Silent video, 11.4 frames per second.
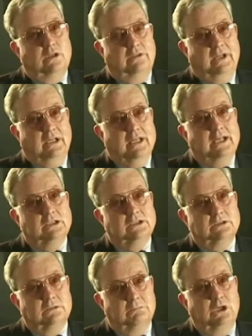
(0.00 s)
They let
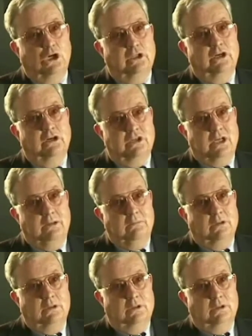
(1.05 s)
us be on their team.